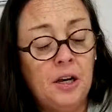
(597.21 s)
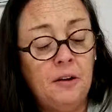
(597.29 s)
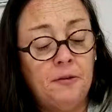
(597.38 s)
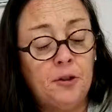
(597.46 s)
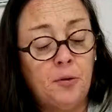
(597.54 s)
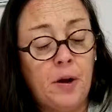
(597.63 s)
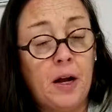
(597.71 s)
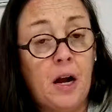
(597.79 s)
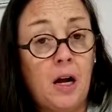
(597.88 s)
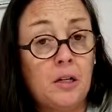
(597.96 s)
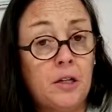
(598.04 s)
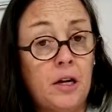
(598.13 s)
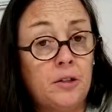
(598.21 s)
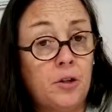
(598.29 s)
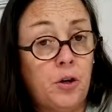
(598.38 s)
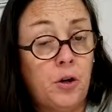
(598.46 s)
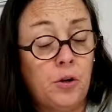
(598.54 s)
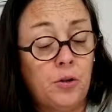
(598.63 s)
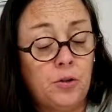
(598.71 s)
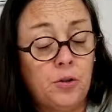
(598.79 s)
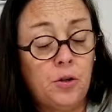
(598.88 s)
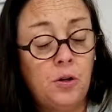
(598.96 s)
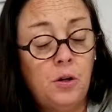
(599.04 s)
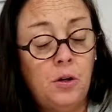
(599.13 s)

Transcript: if direct contact occurs.